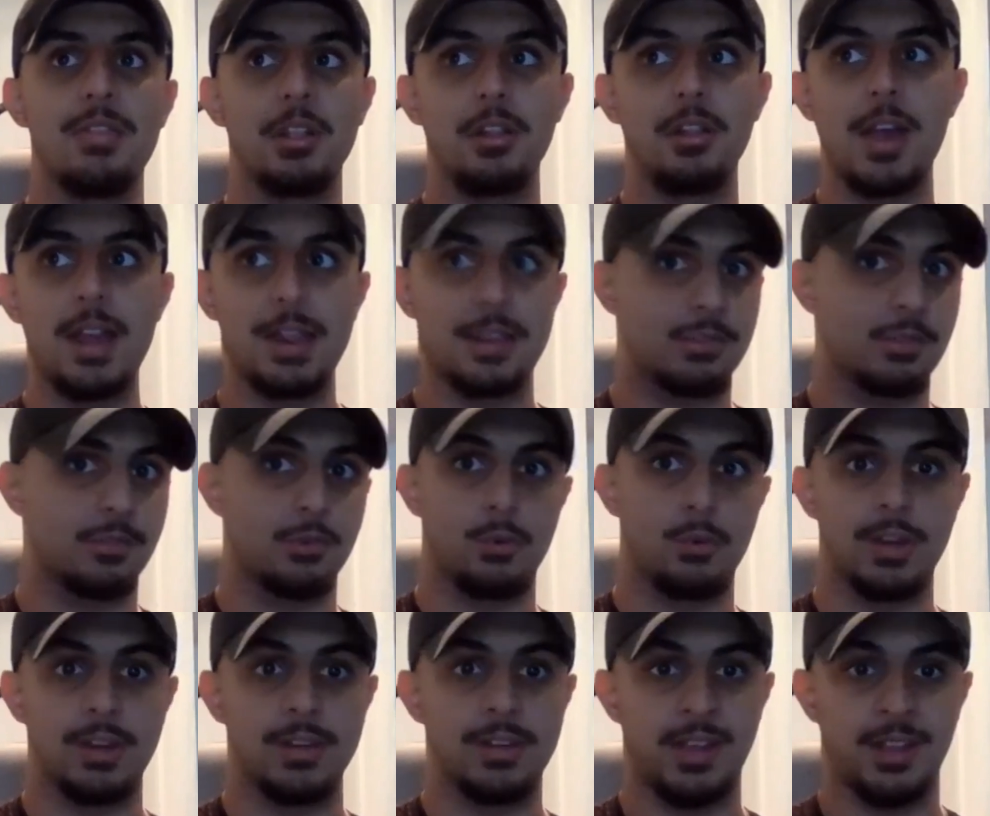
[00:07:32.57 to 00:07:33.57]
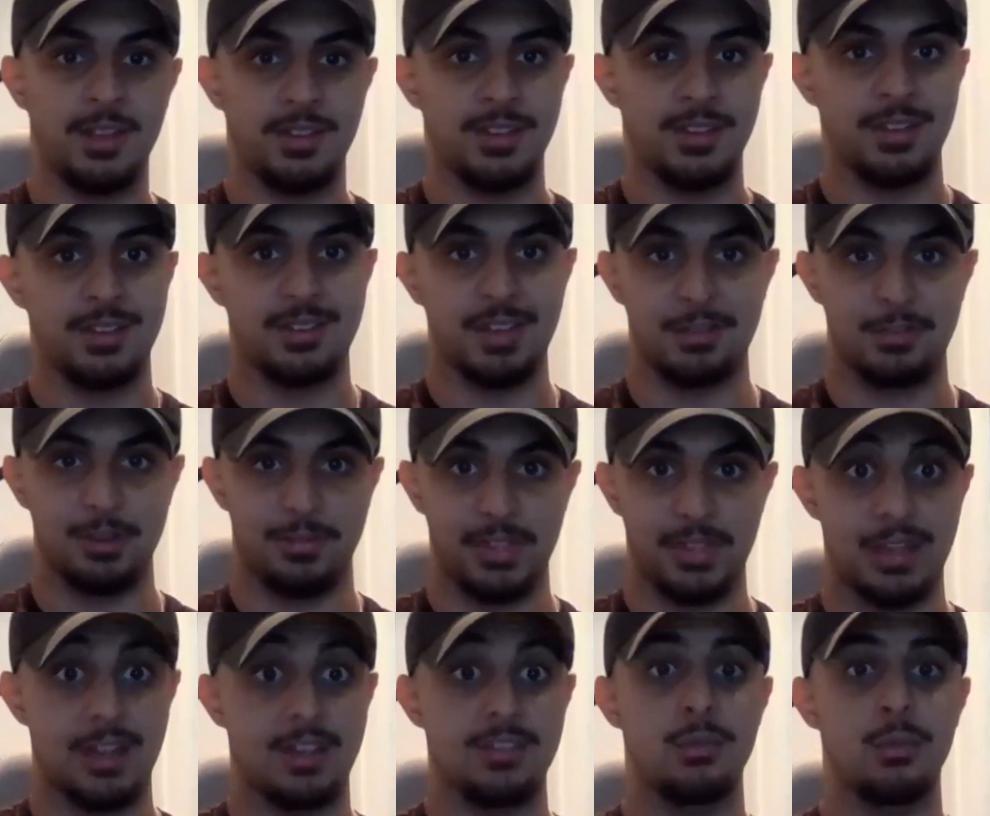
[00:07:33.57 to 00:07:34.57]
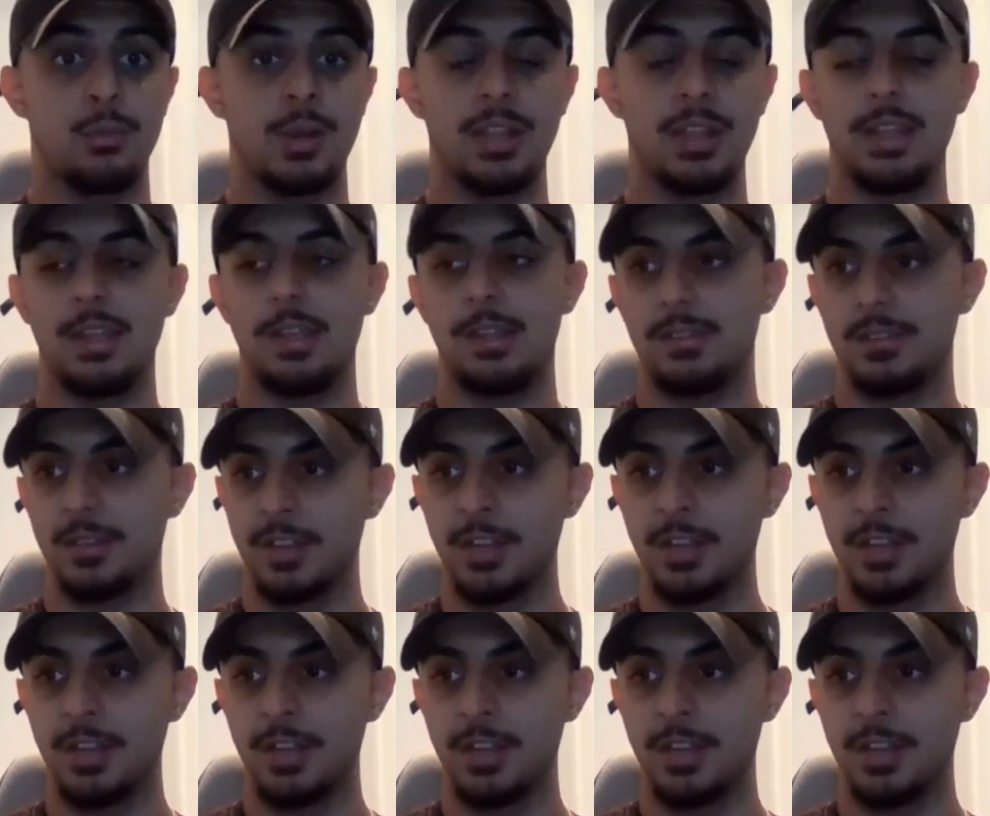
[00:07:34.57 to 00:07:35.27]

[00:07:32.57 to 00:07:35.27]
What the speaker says: the likes of Queensland's success over the last 20 years,